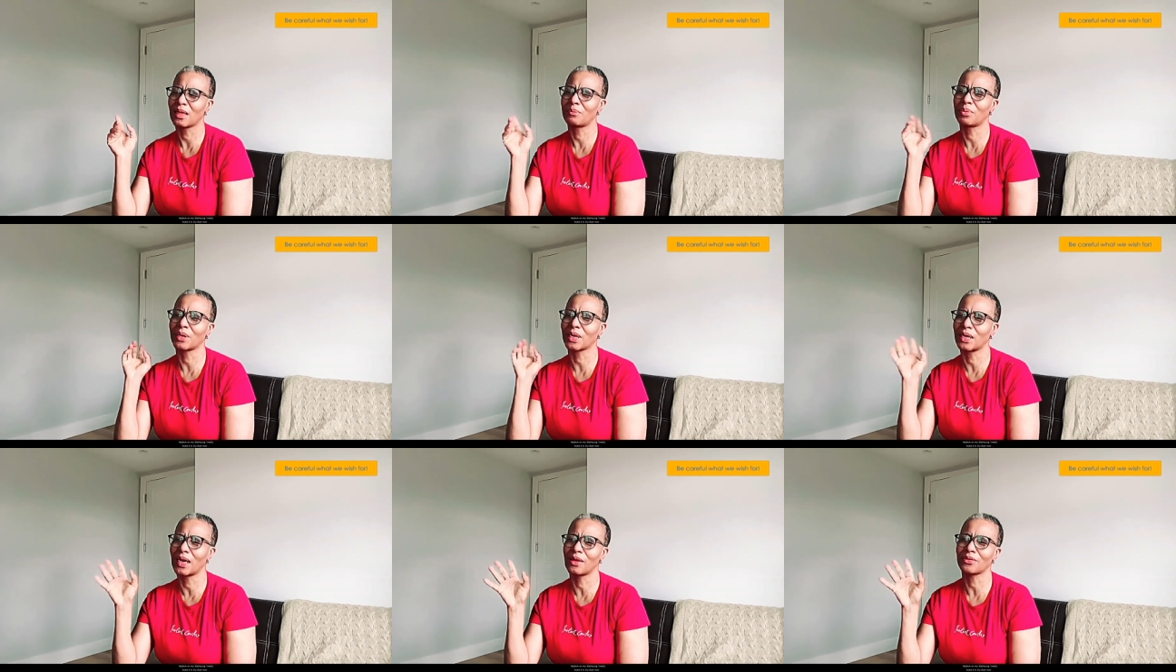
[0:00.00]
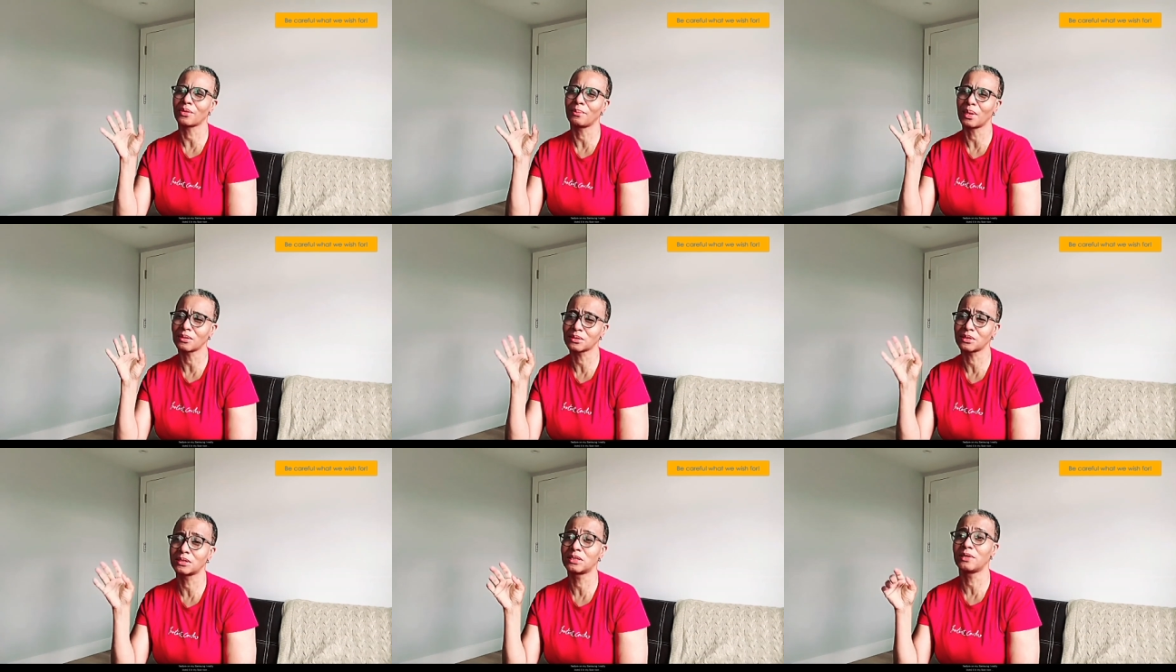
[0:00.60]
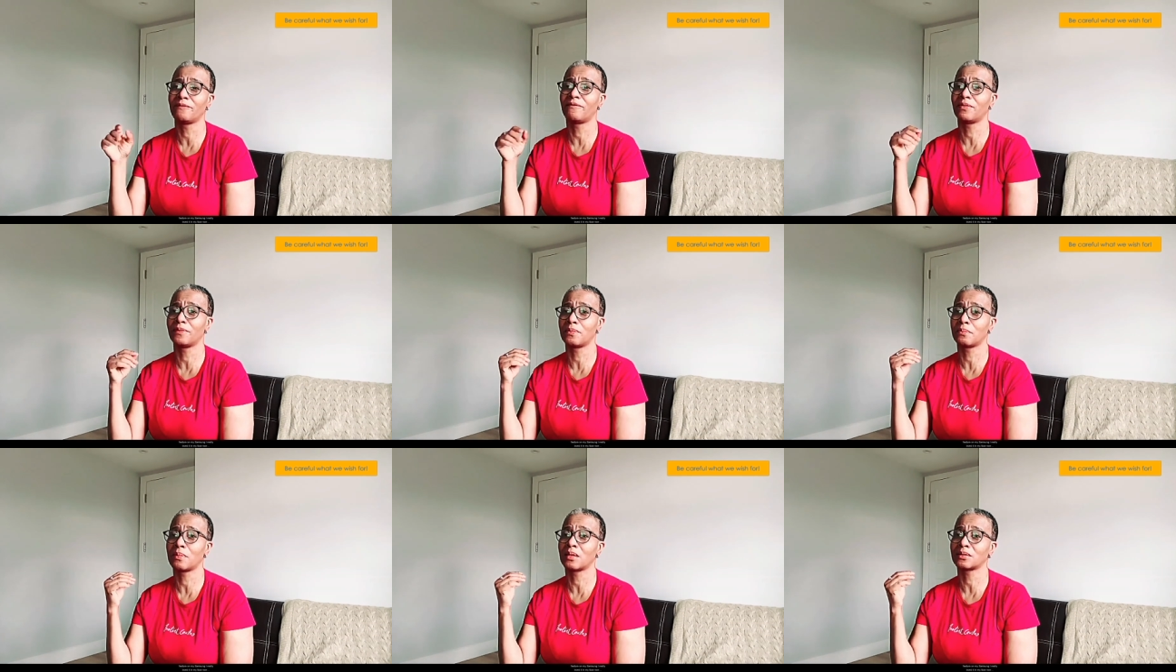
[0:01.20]
they're bringing out the multi
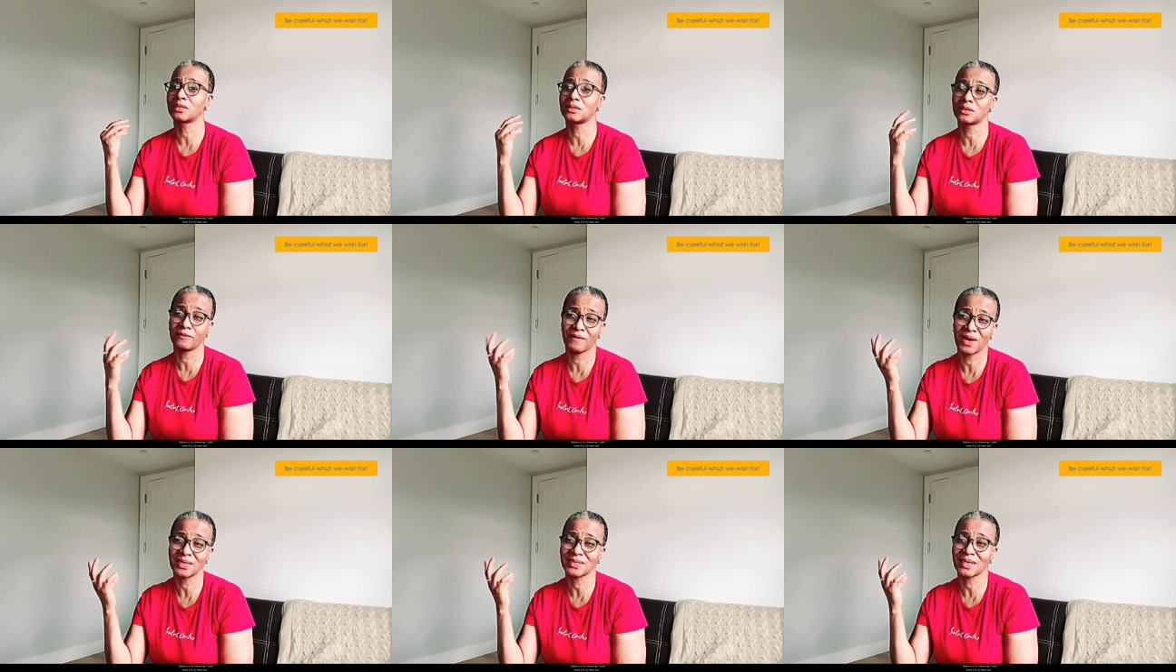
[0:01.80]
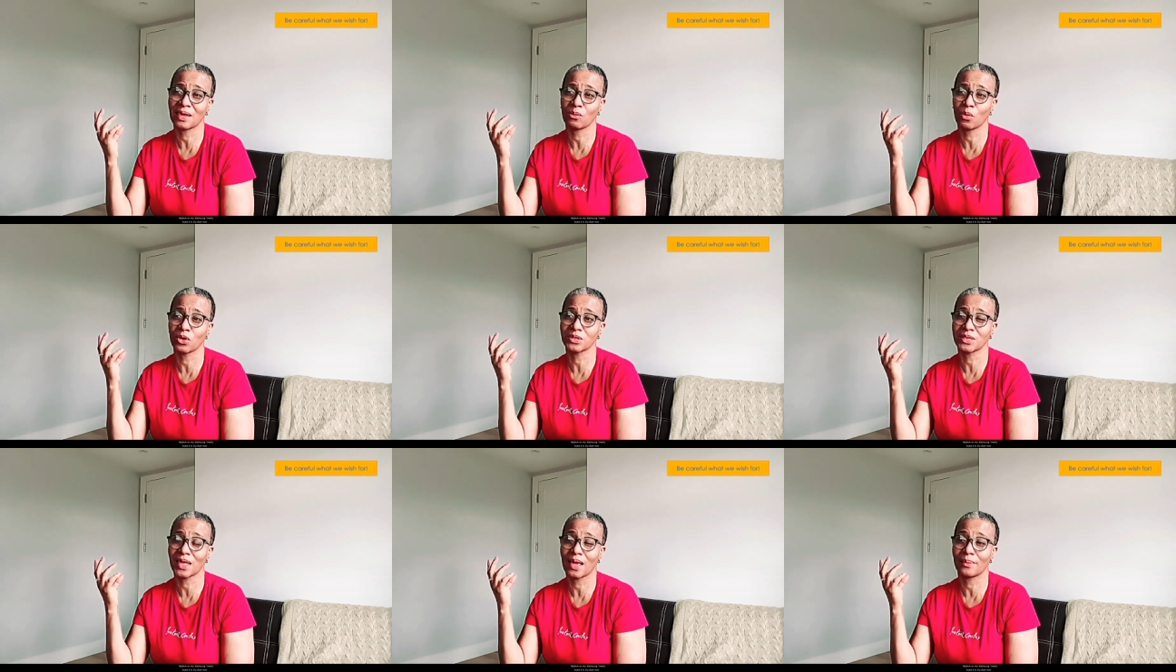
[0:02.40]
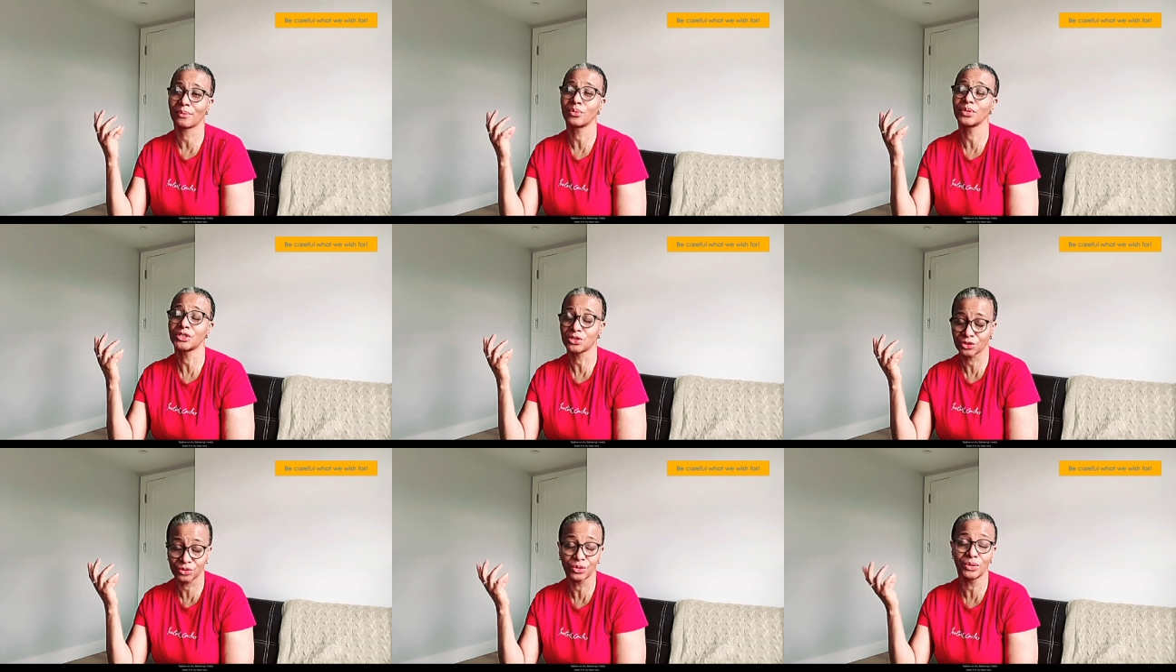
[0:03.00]
multi-device app WhatsApp,
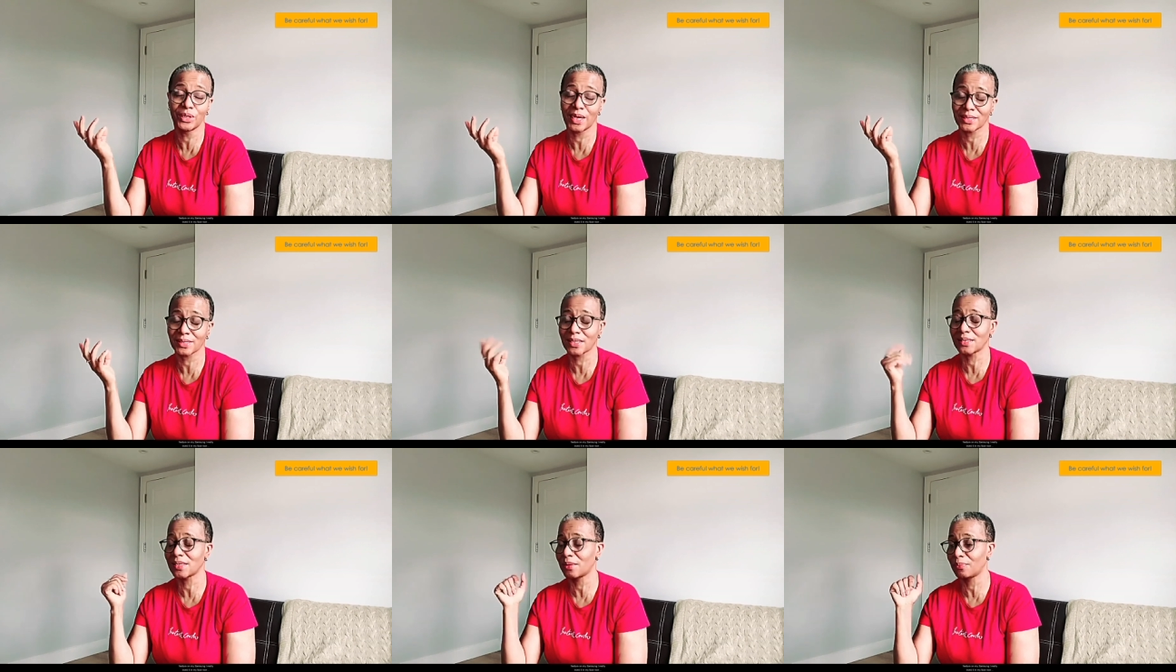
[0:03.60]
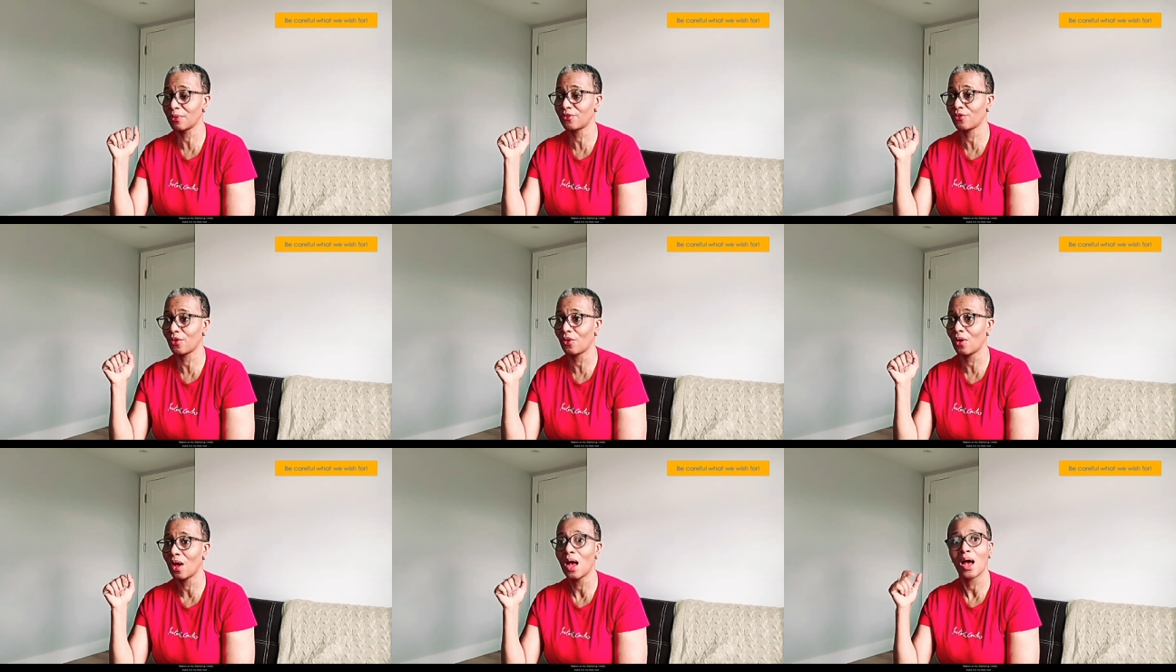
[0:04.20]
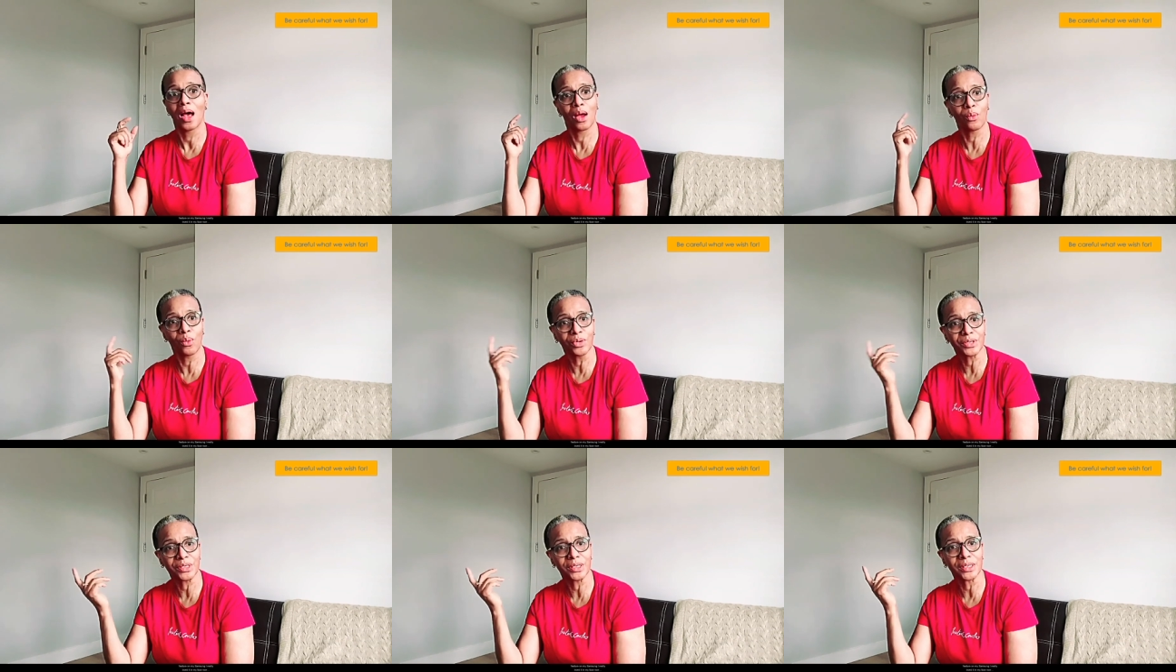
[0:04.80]
which truly, as I said before, I
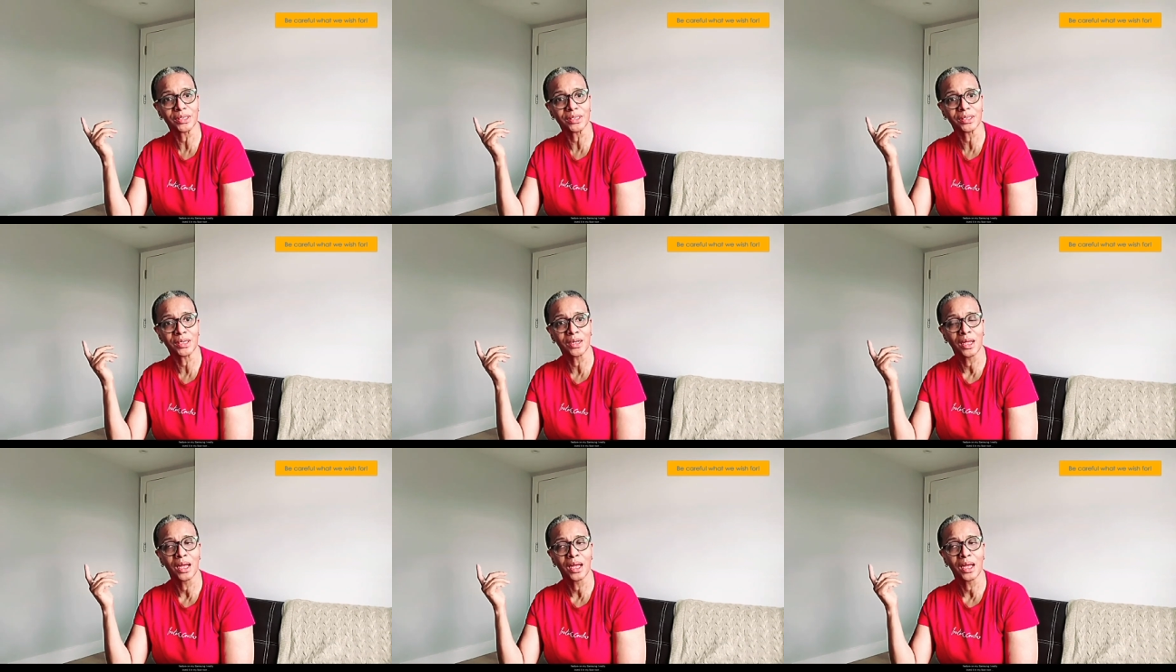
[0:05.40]
wanted.